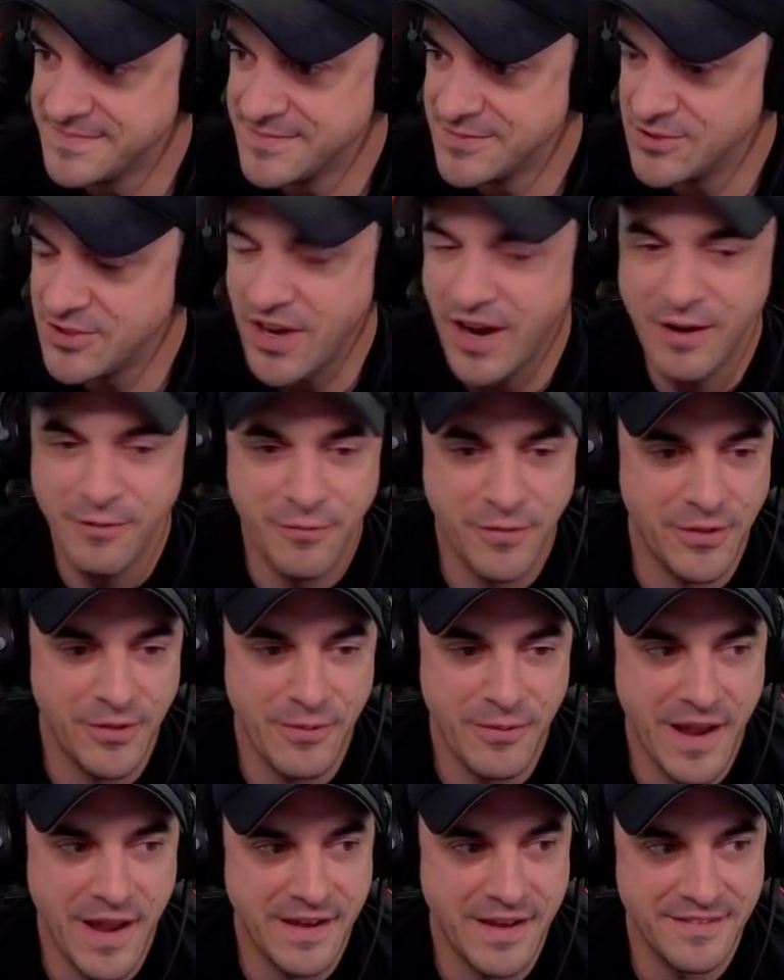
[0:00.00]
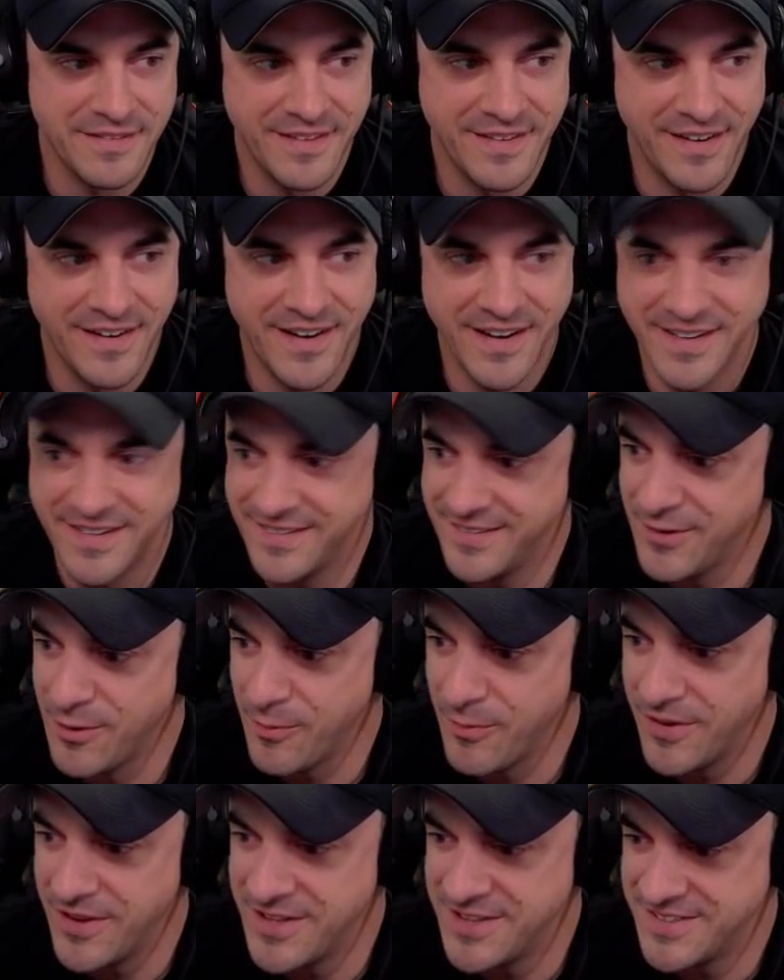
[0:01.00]
Sorry for the rant. All right, no
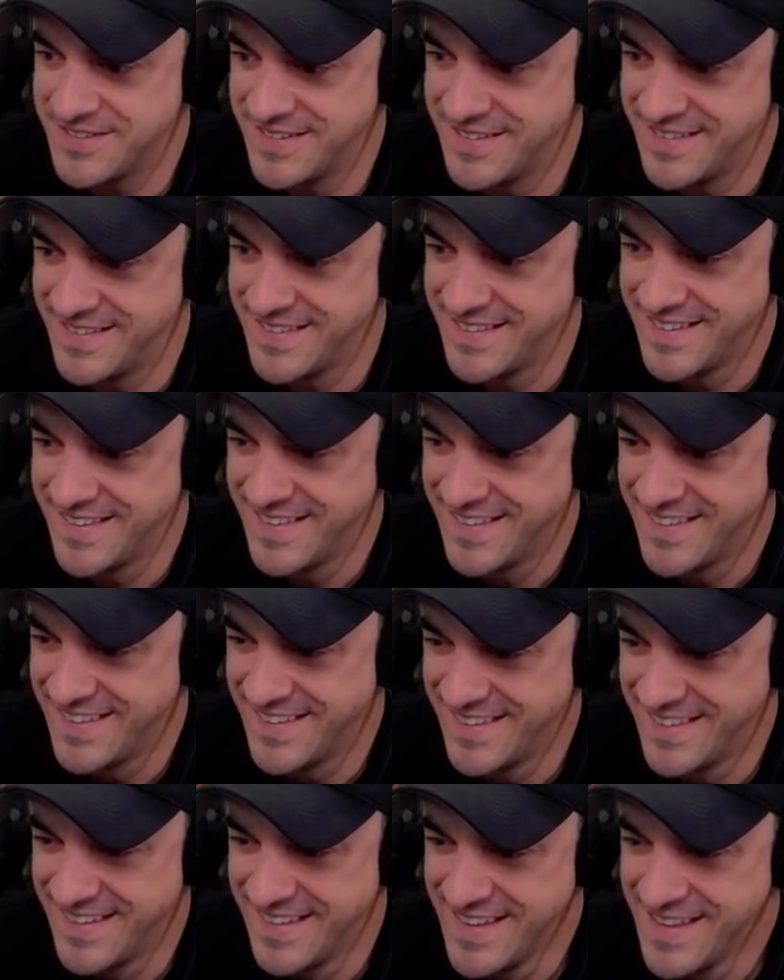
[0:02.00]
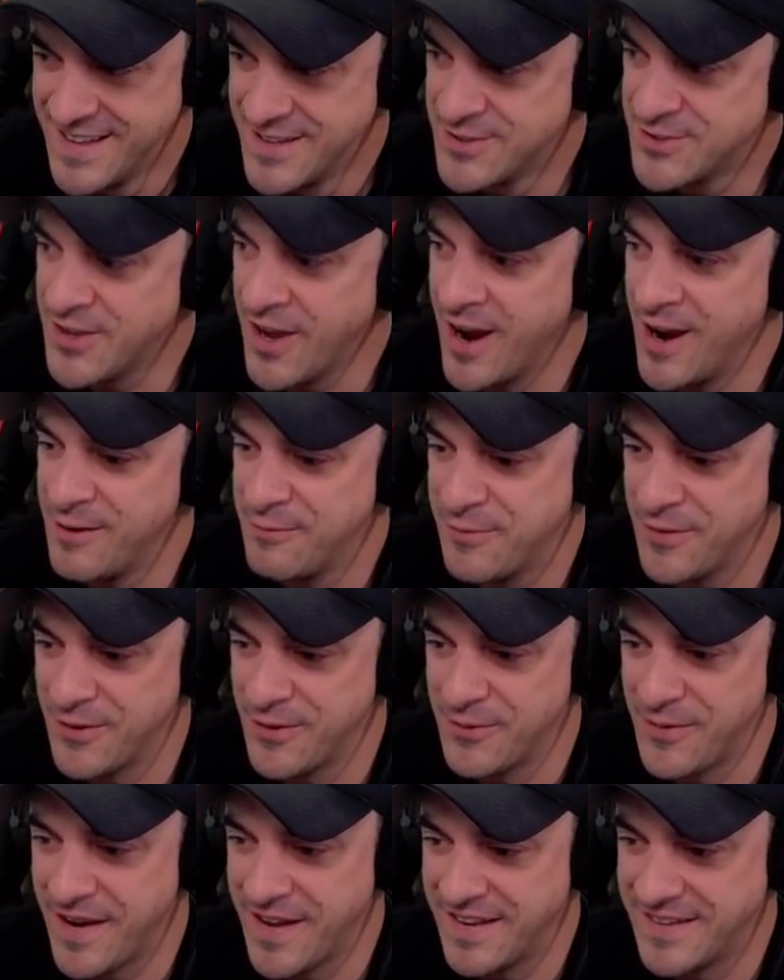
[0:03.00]
more. Sorry for
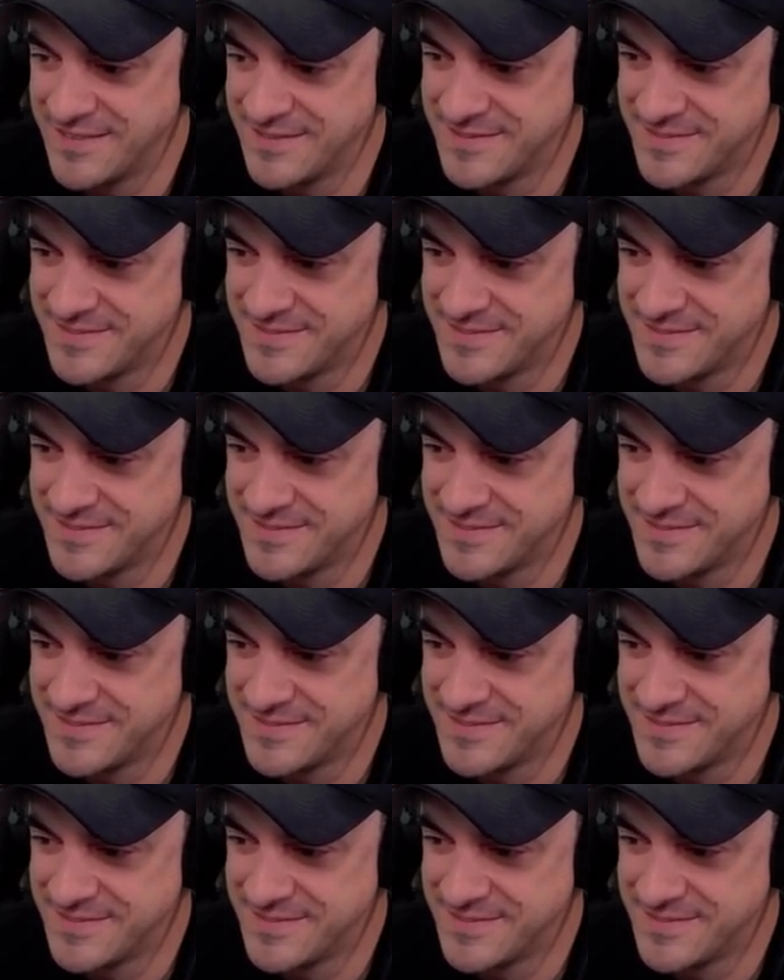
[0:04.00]
the rant.